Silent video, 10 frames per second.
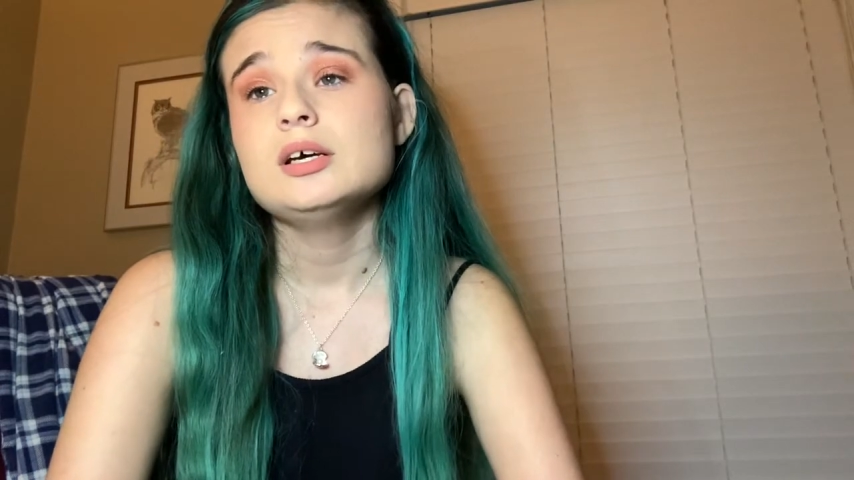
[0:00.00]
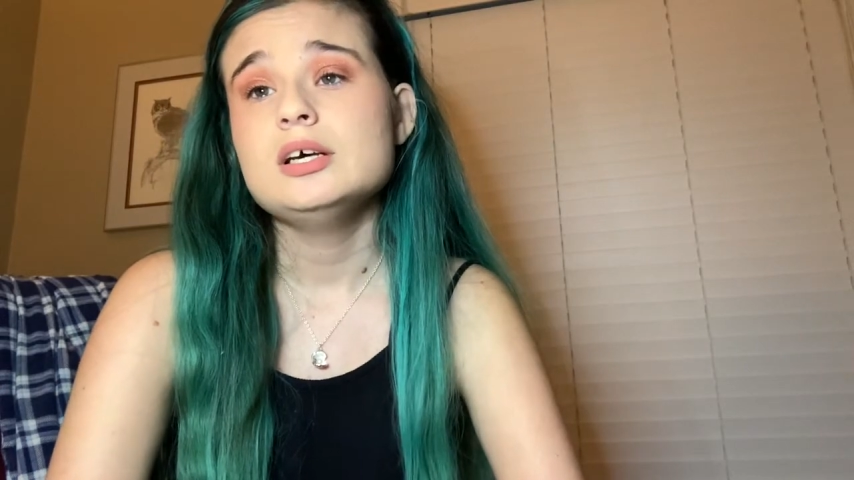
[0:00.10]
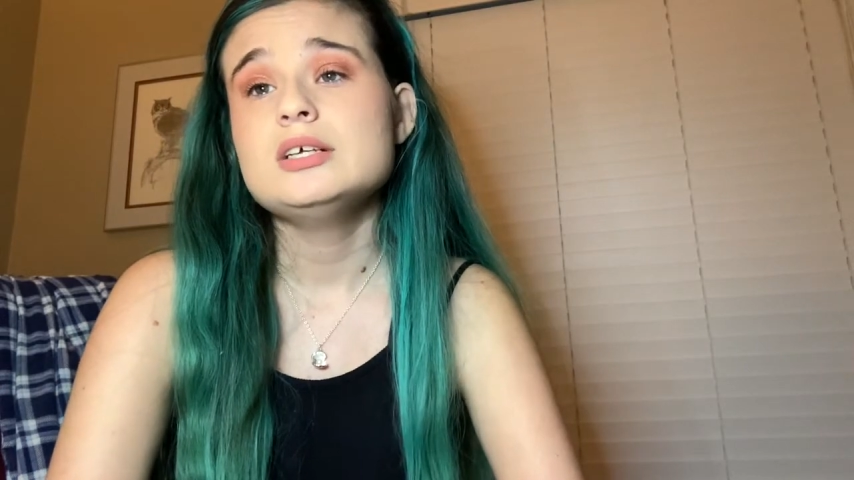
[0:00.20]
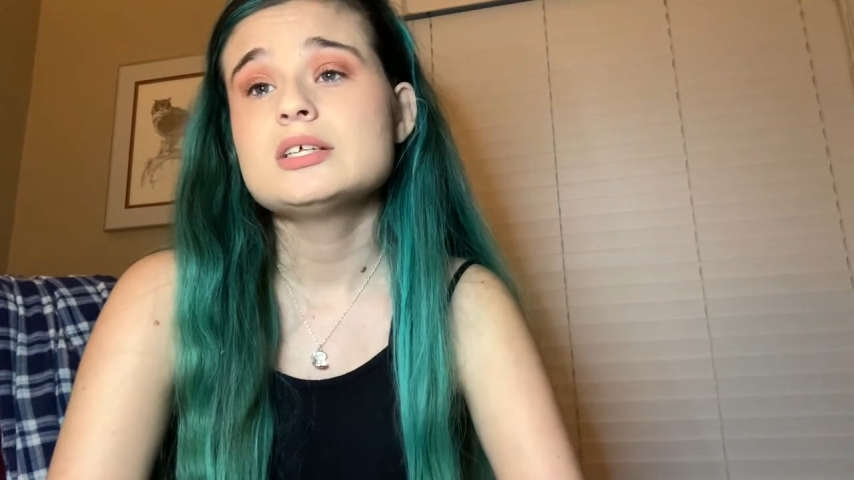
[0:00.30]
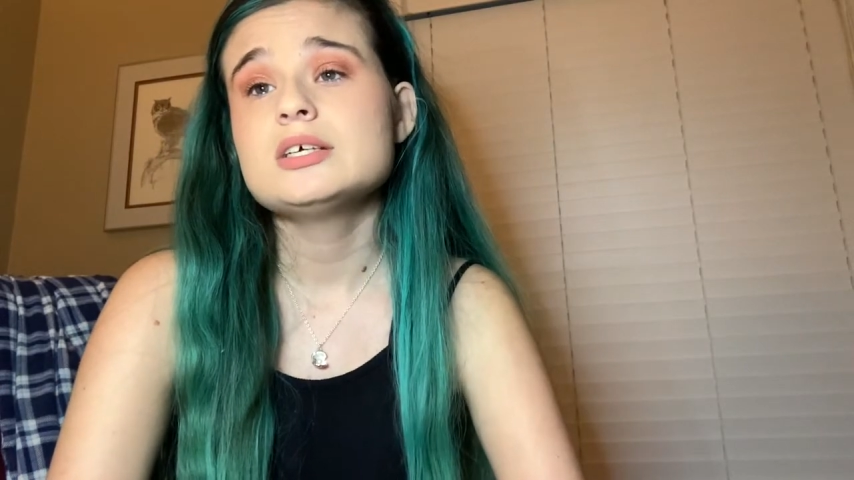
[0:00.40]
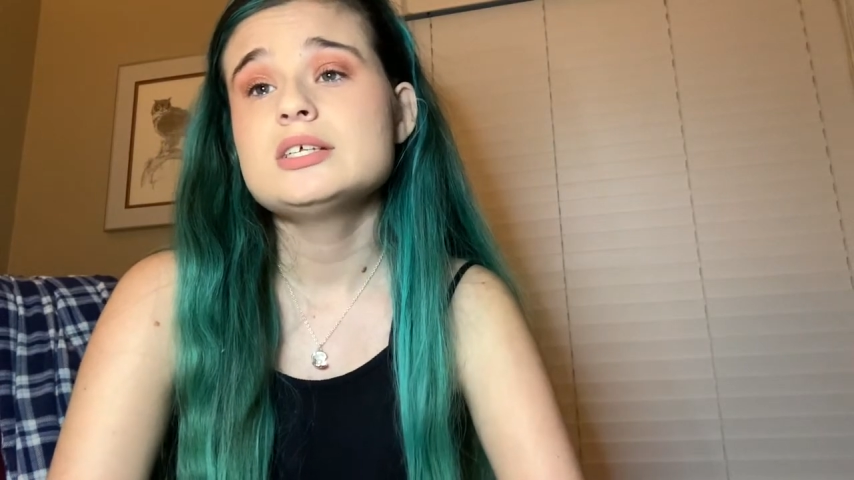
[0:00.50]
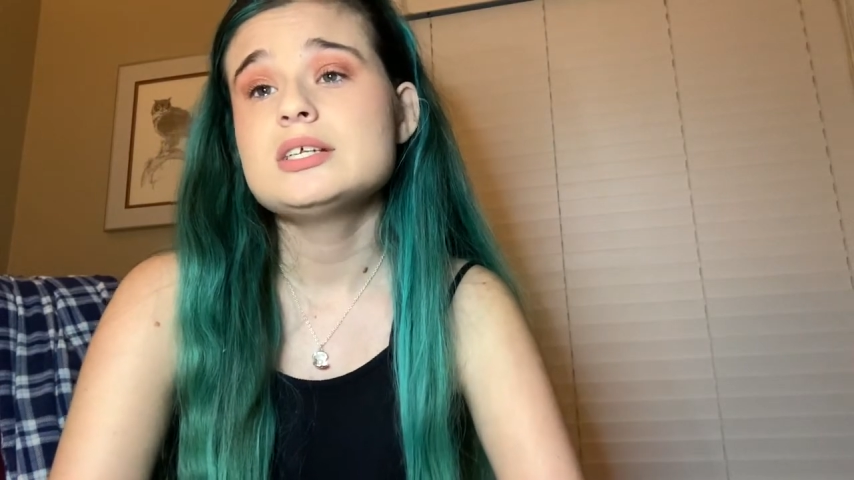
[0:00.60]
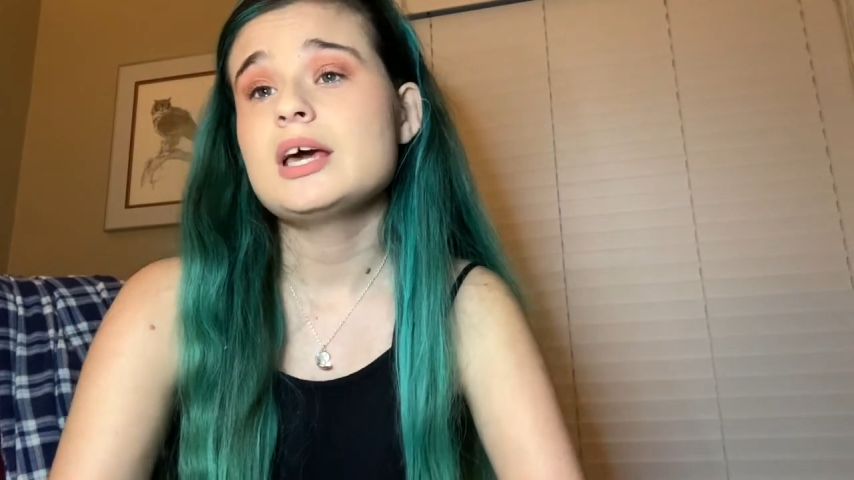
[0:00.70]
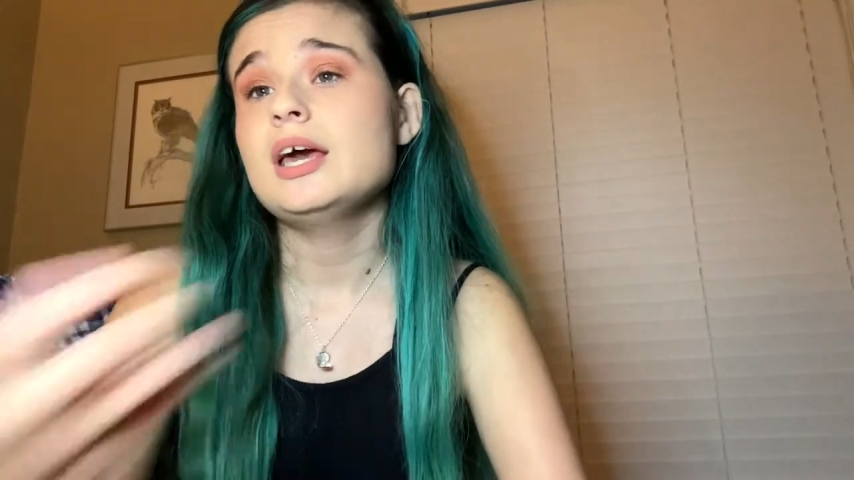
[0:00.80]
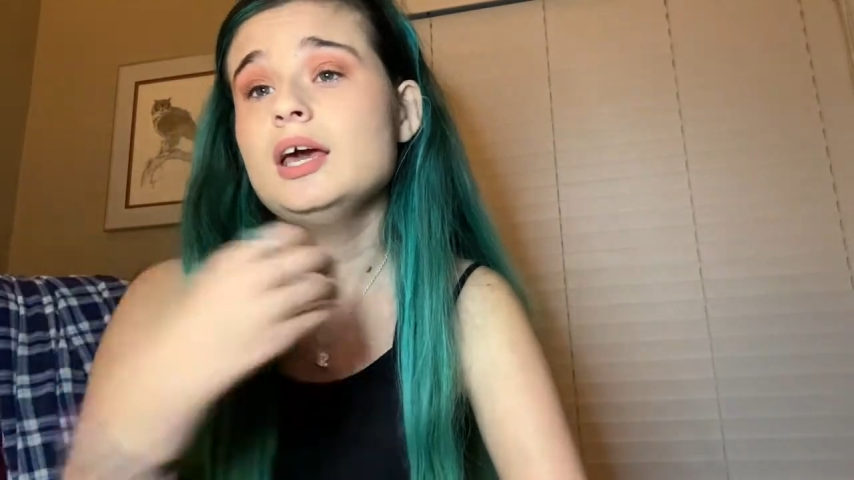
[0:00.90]
easily
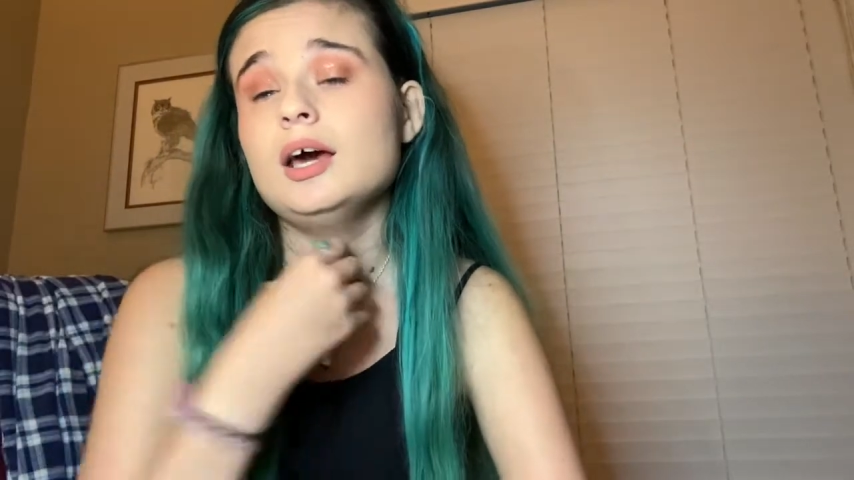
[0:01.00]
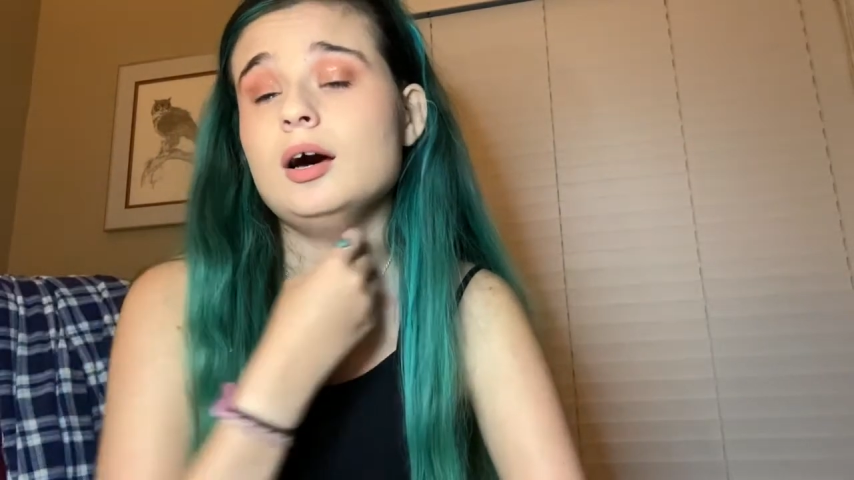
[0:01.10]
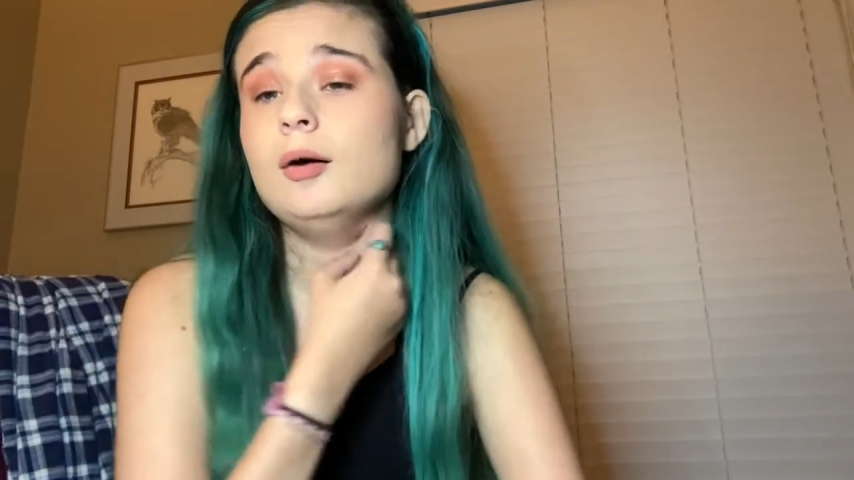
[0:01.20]
stay